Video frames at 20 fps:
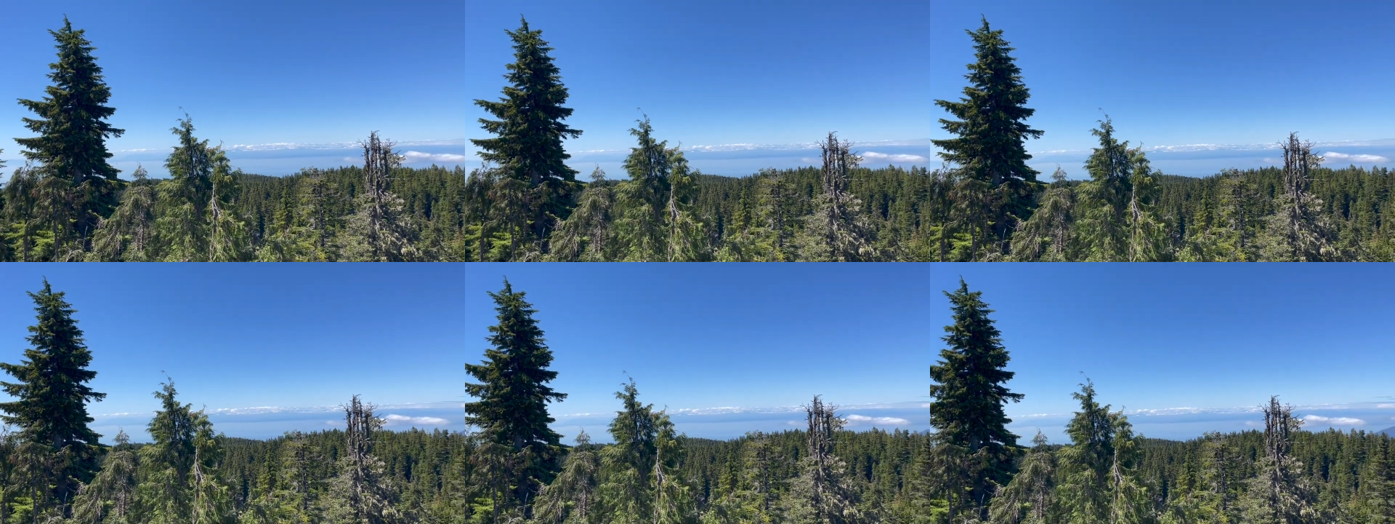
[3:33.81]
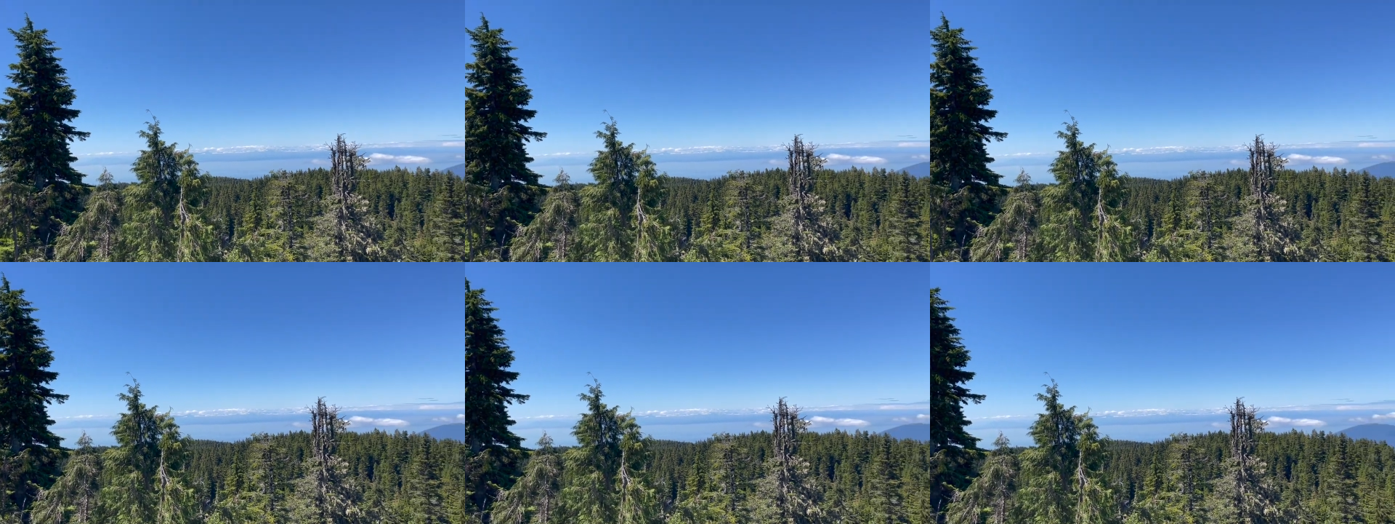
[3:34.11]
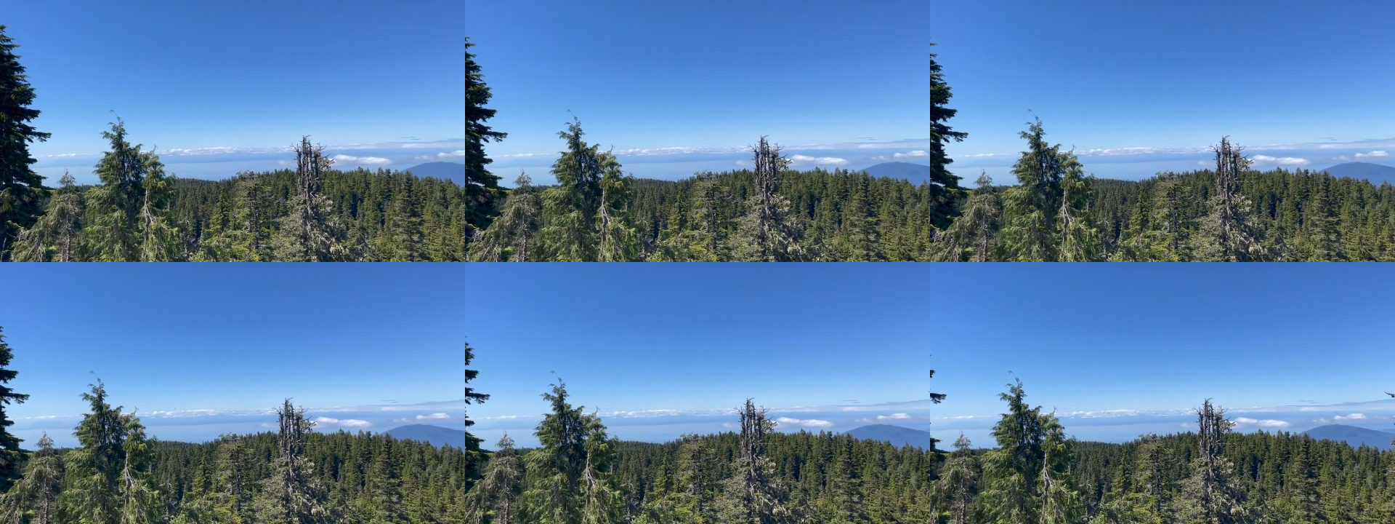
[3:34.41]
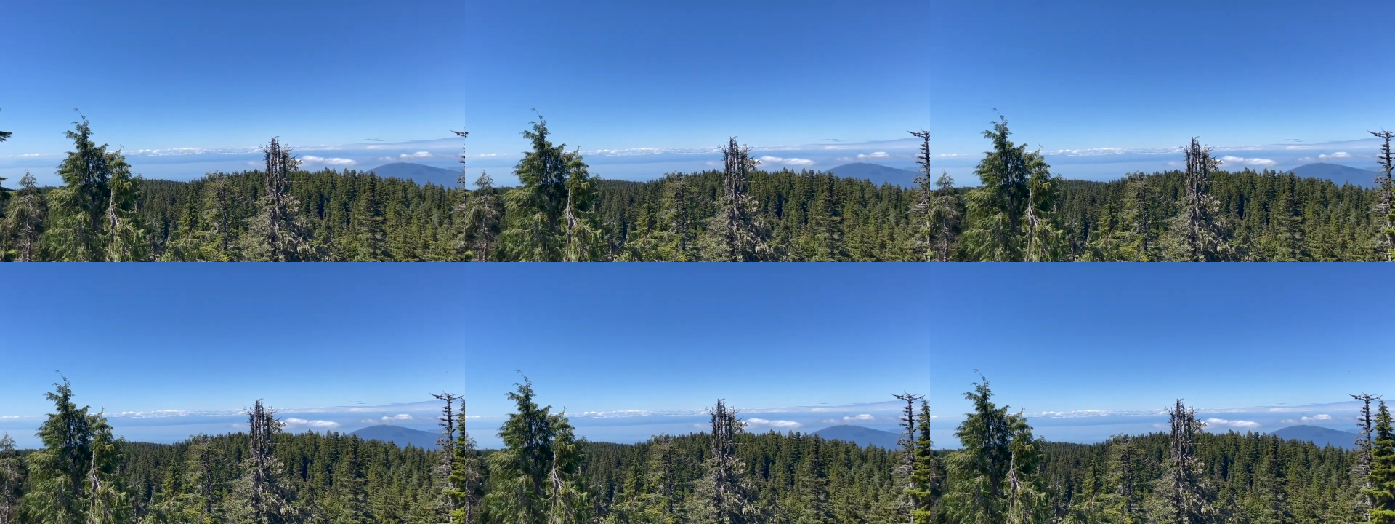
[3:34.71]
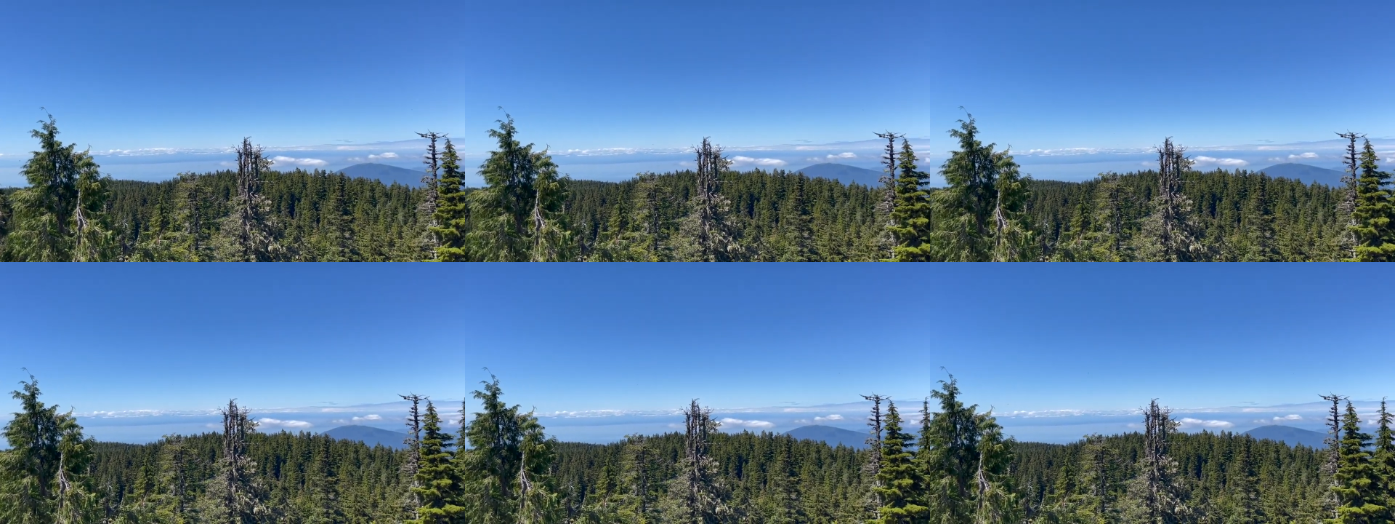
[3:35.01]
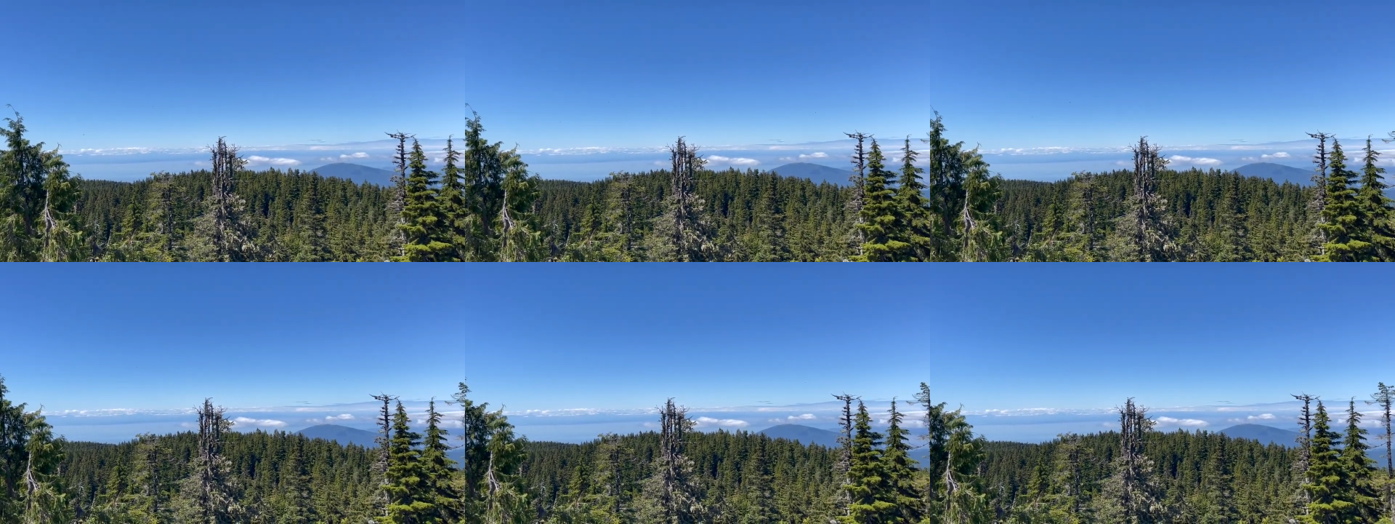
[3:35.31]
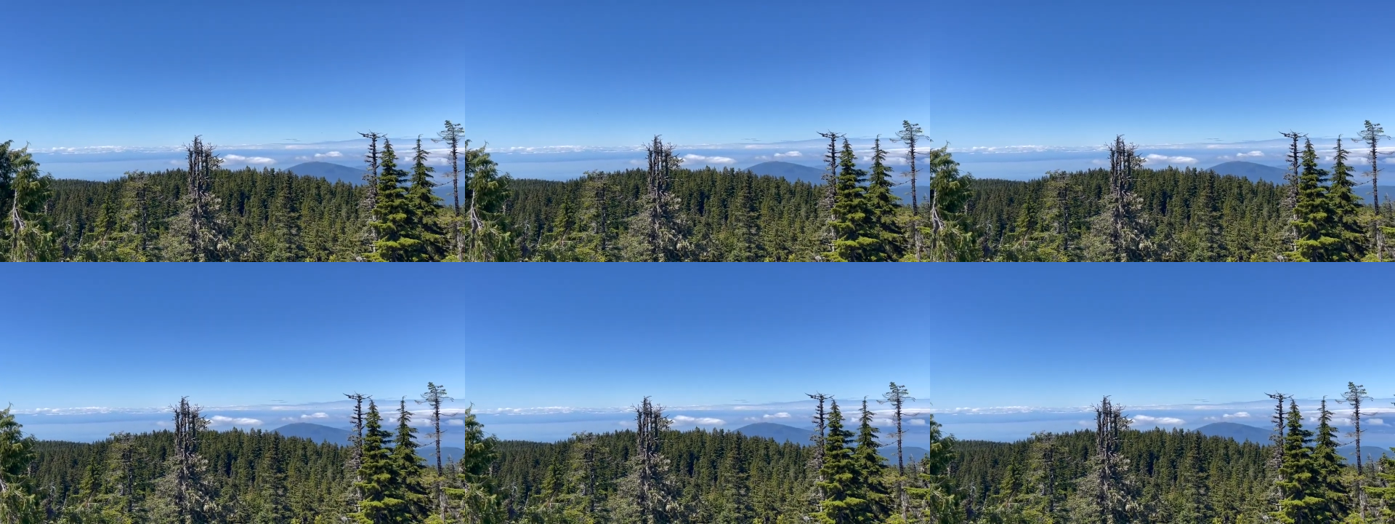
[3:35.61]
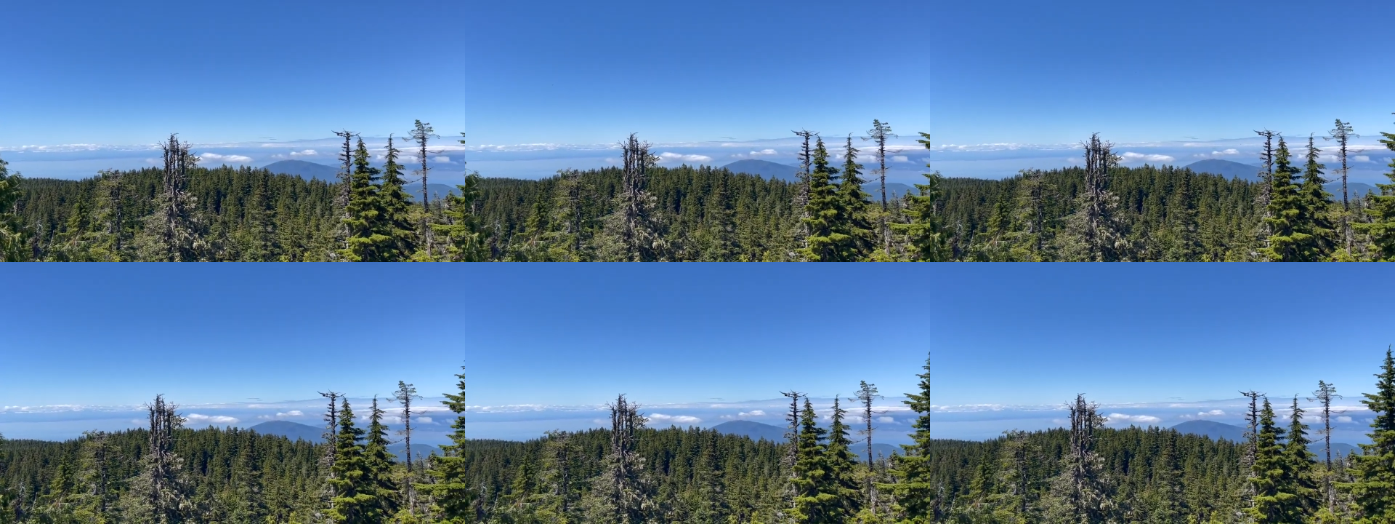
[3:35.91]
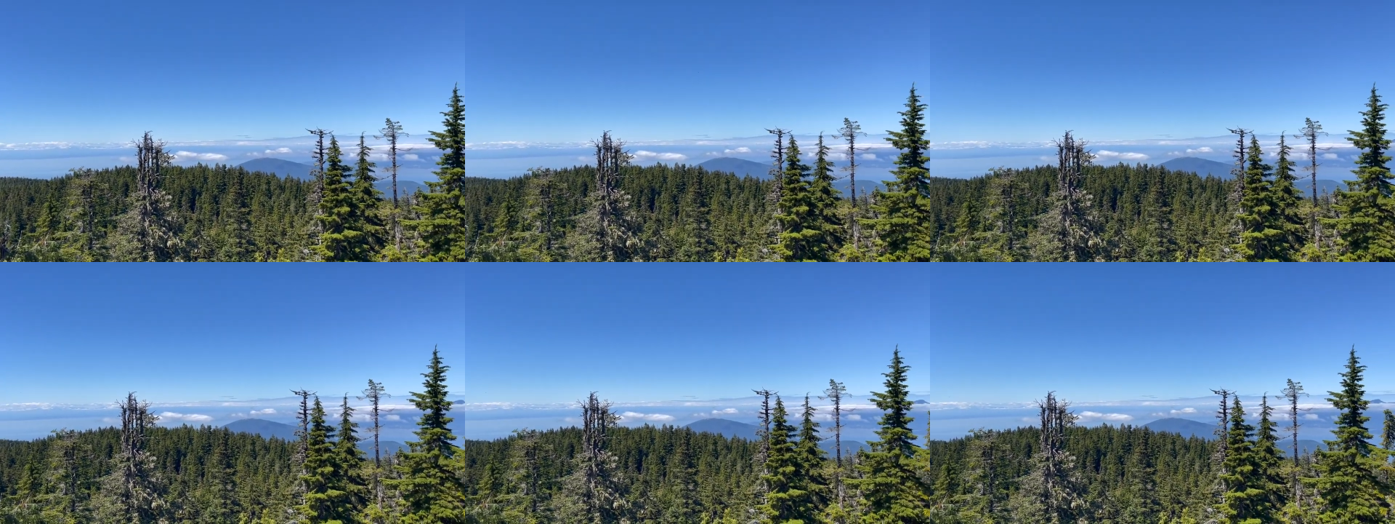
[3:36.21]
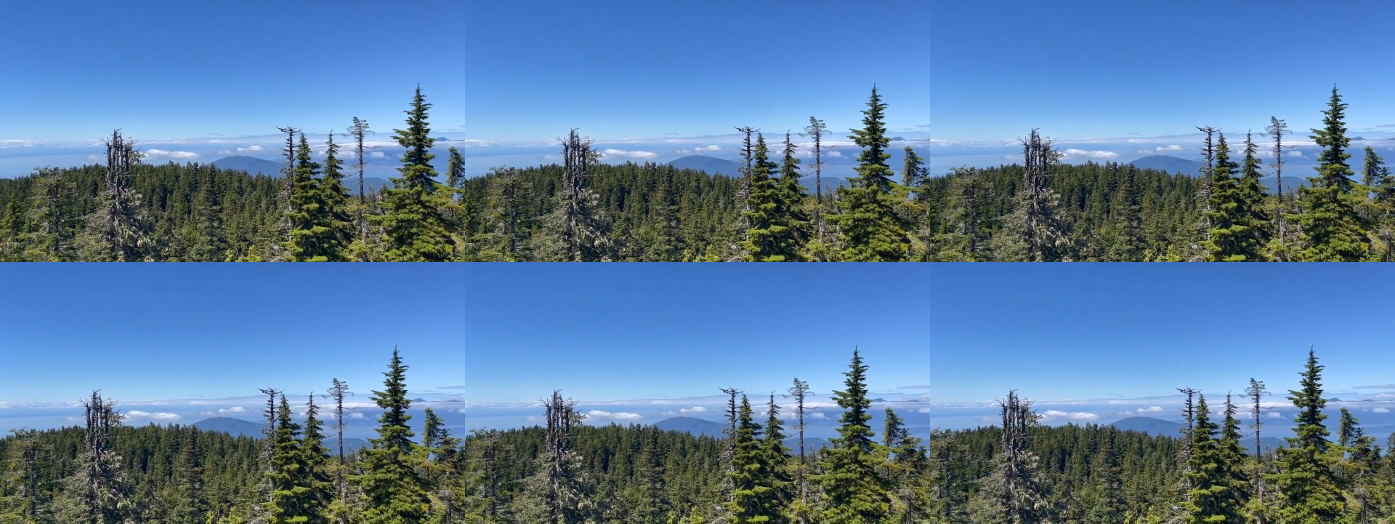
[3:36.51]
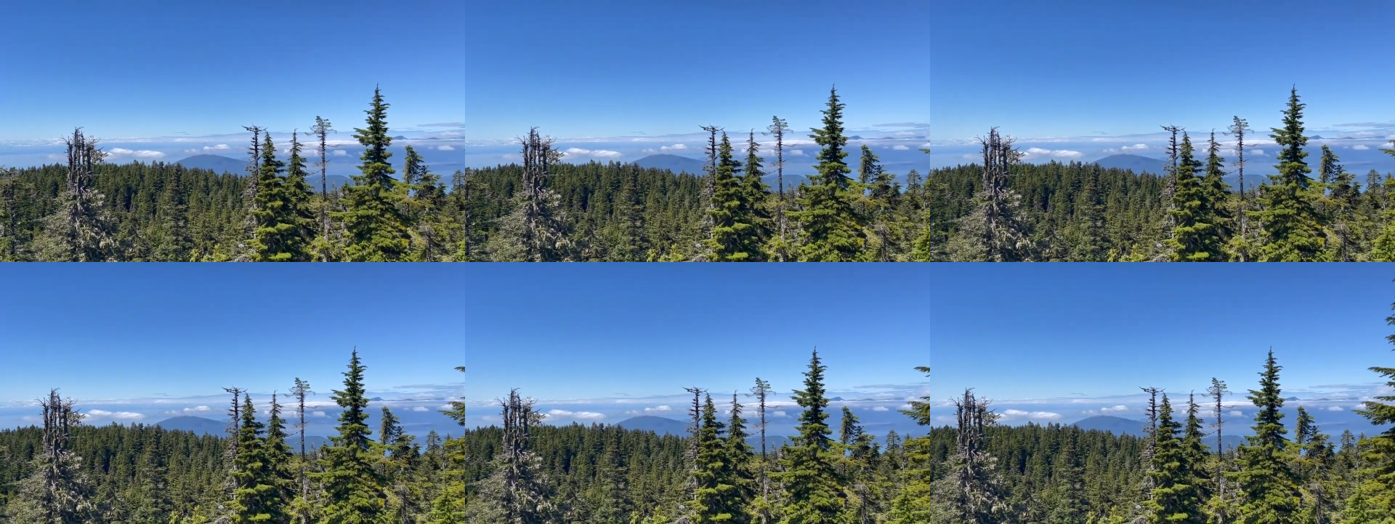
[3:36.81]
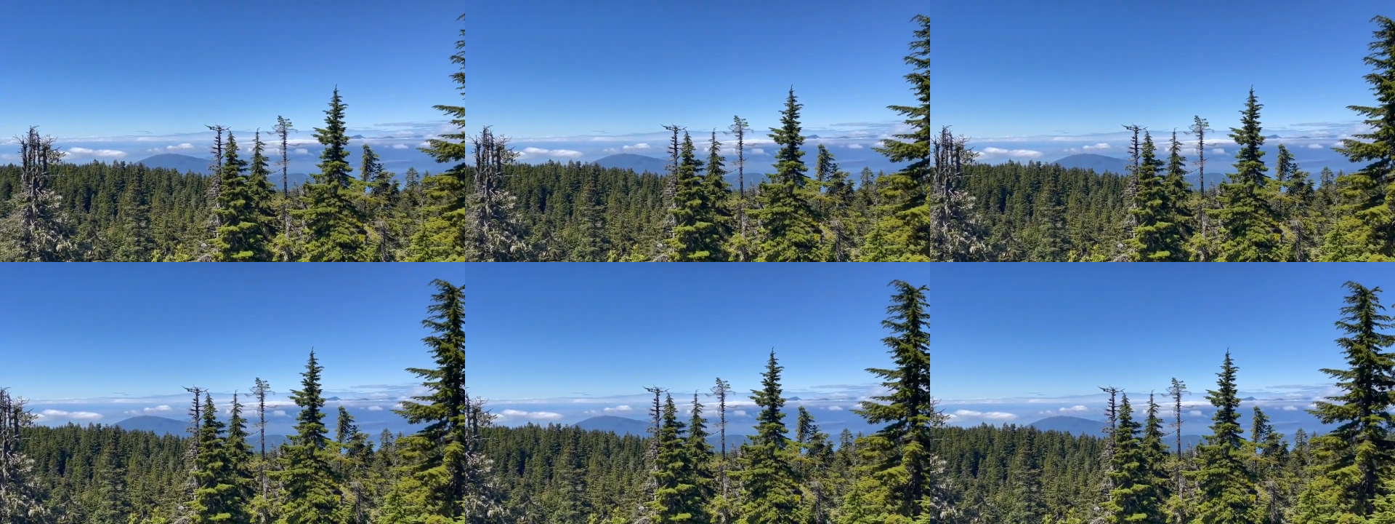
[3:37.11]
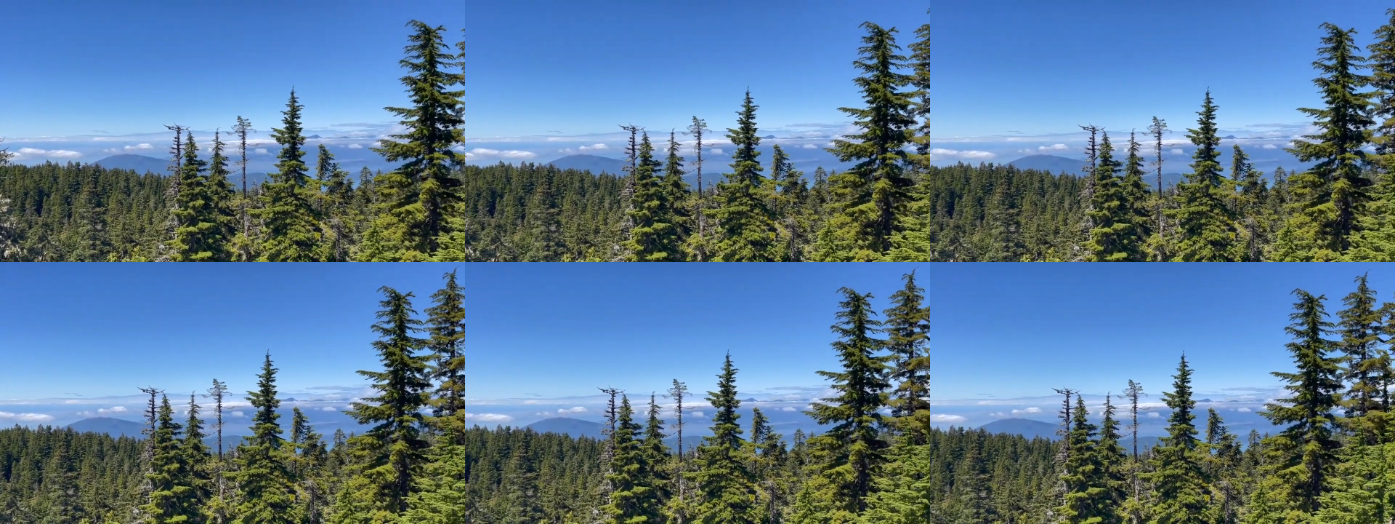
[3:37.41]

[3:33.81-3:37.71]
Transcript: (no speaker visible)